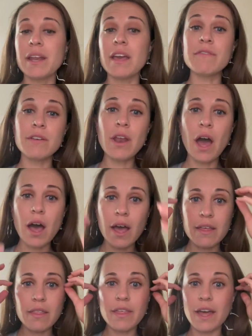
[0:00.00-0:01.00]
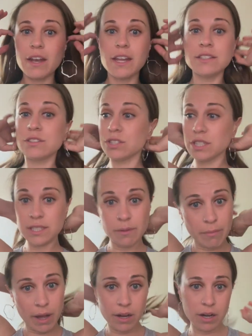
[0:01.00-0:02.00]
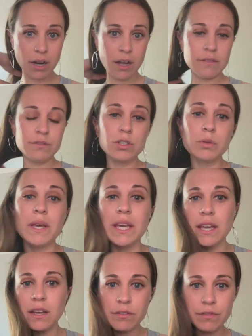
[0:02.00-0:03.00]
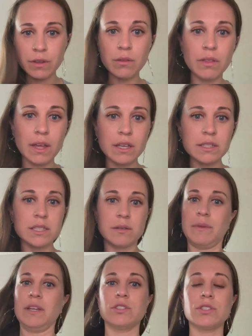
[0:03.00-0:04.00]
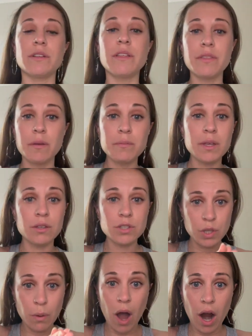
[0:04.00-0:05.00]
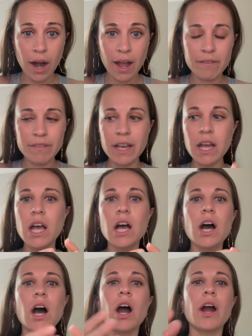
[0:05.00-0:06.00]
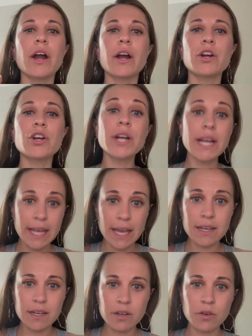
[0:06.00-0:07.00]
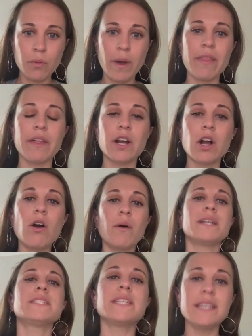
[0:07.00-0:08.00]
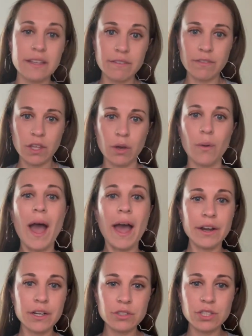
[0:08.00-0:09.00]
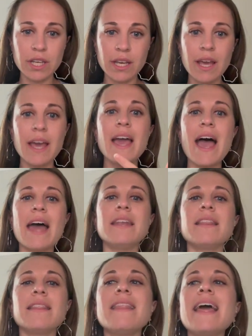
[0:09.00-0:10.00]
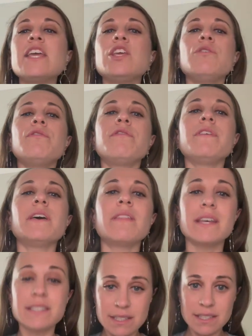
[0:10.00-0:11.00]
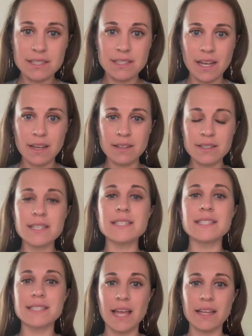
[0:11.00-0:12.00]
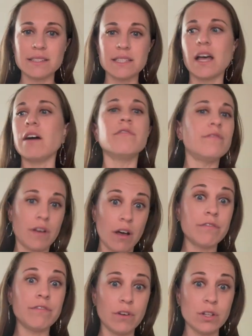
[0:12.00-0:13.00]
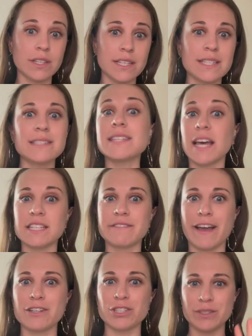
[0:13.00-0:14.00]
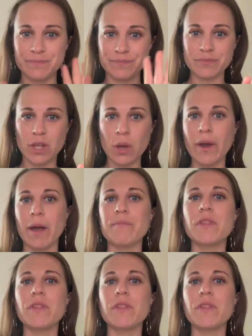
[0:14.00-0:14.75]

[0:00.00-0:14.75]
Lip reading: if not, then it's just a matter of tweaking a few things to make sure that the meals you are having are created in a way that are going to give you energy and let you feel that sustained sense of fullness and satisfaction. Okay,